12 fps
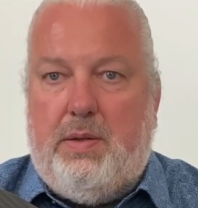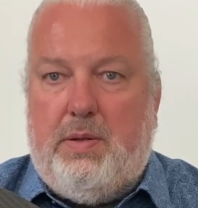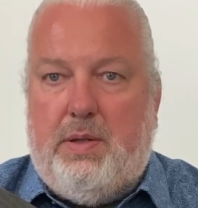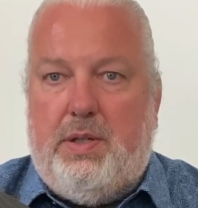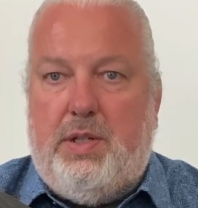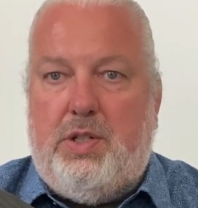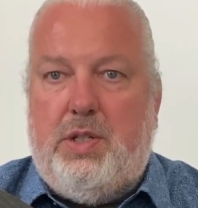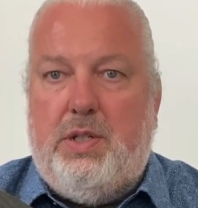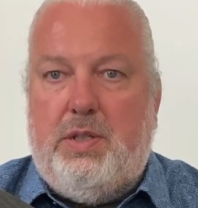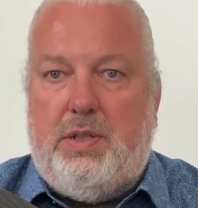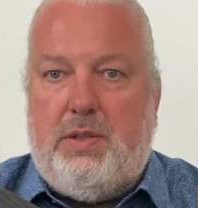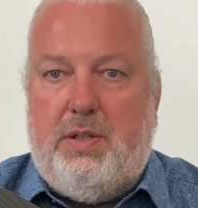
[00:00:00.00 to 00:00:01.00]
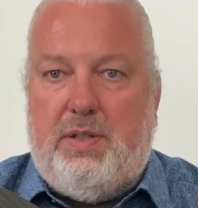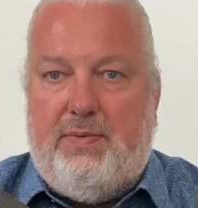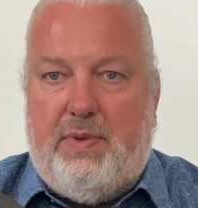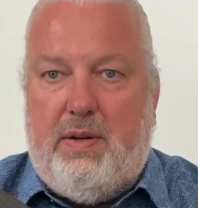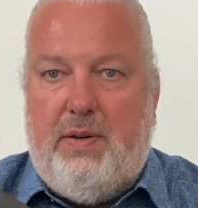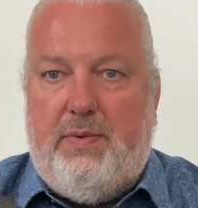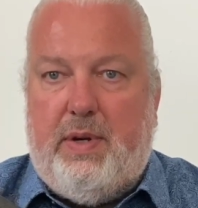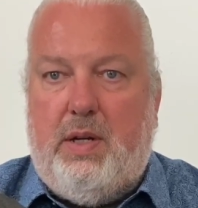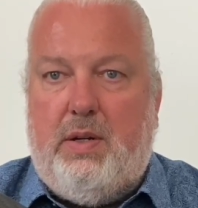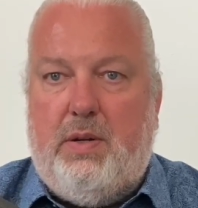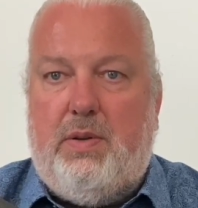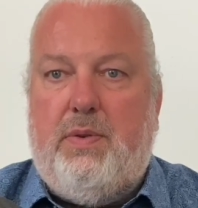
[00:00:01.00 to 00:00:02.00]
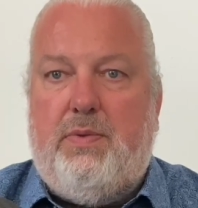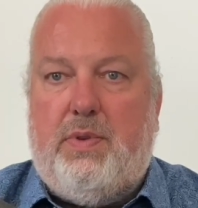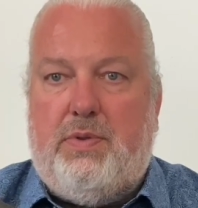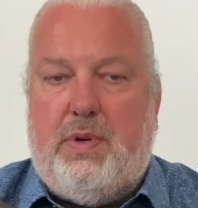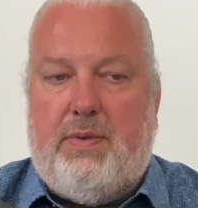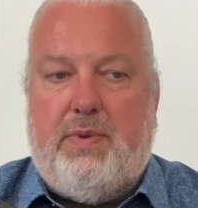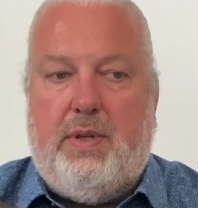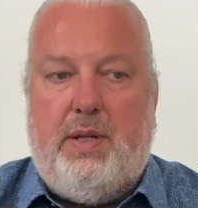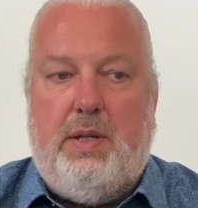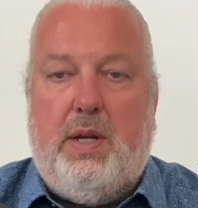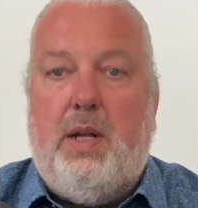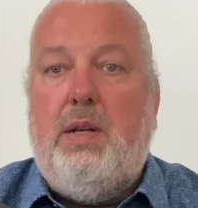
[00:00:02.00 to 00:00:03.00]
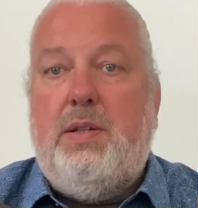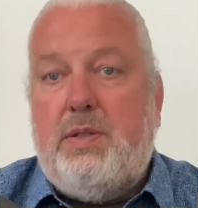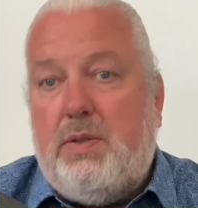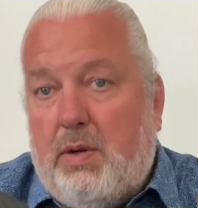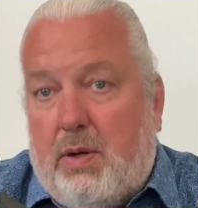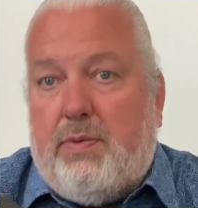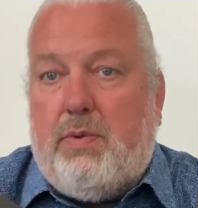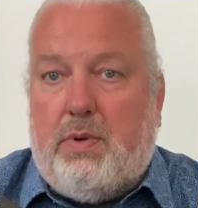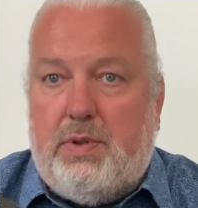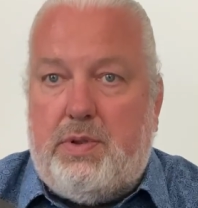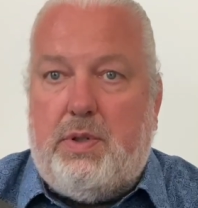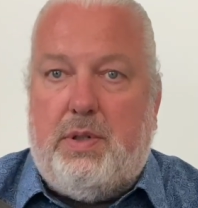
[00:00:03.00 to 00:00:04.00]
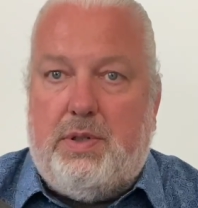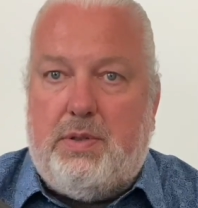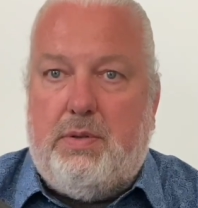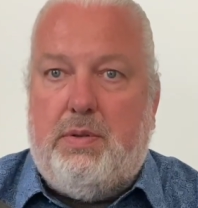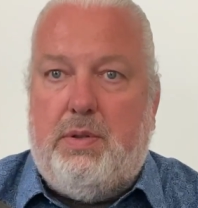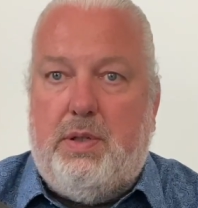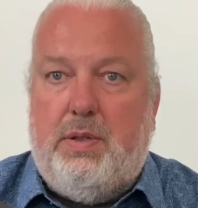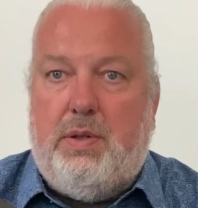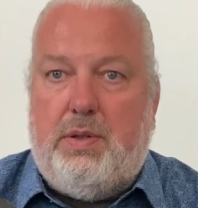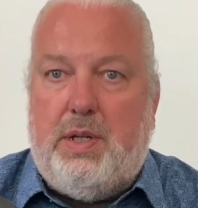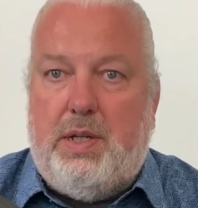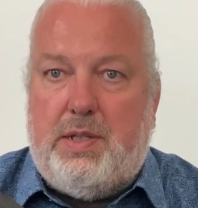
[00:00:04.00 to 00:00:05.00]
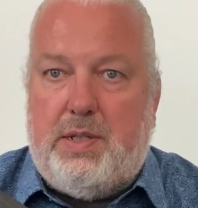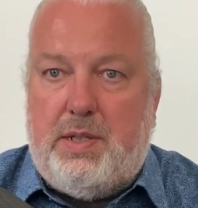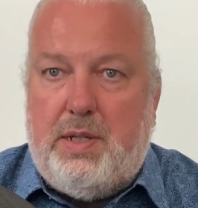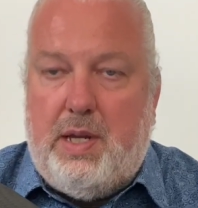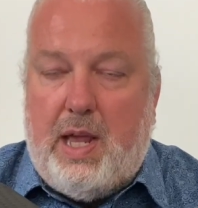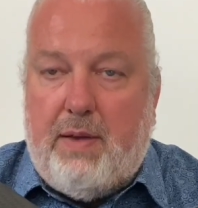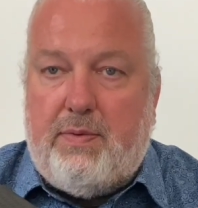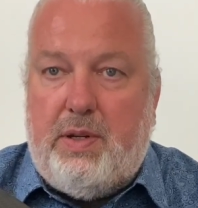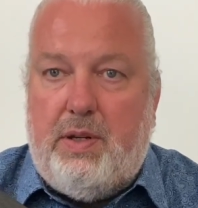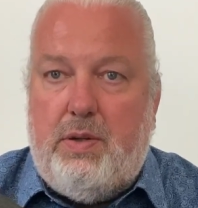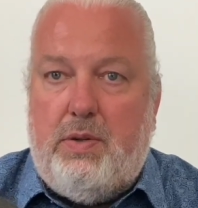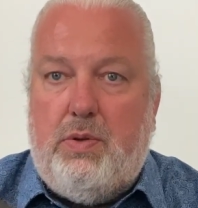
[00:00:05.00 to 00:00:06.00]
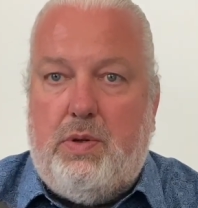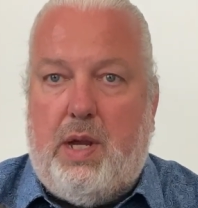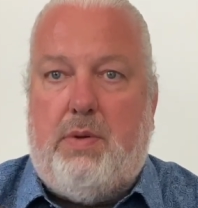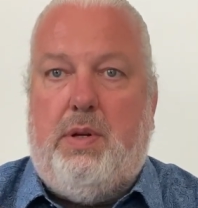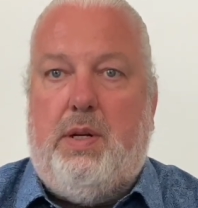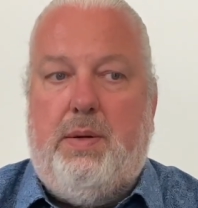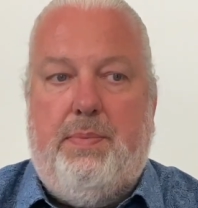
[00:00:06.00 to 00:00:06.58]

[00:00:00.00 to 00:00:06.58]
condition. So it's very, very good for traveling. And it's of course also not as heavy to carry.